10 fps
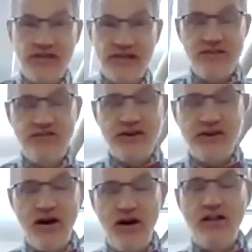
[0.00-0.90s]
you see the
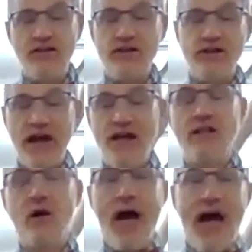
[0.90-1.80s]
color
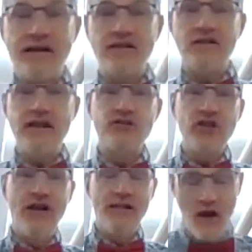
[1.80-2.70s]
yellow, act like
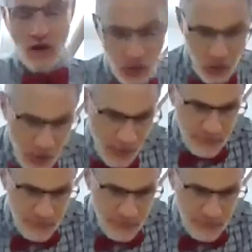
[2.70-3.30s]
jello.